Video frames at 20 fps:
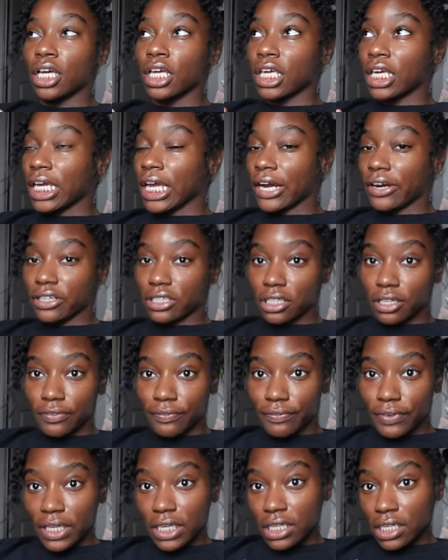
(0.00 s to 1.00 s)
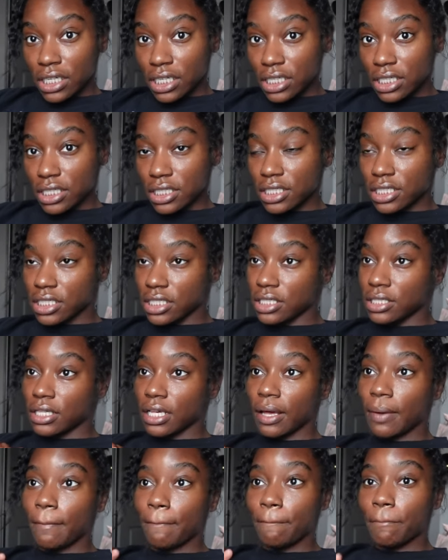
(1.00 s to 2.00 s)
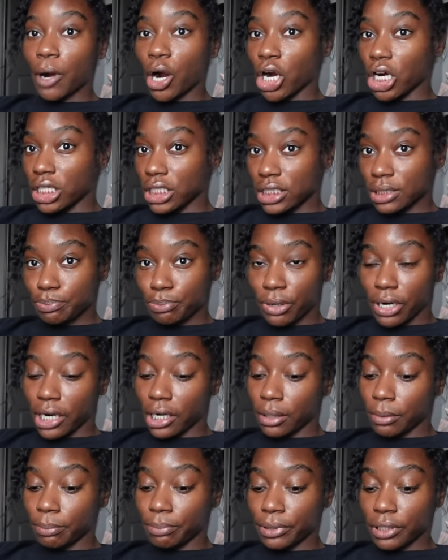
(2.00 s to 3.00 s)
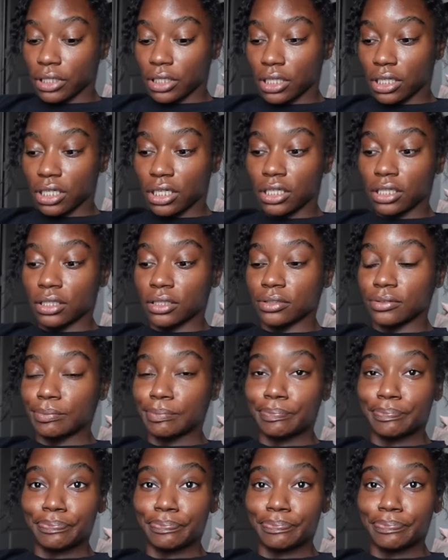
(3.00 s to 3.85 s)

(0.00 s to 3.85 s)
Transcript: character and fitness, bars prep, um,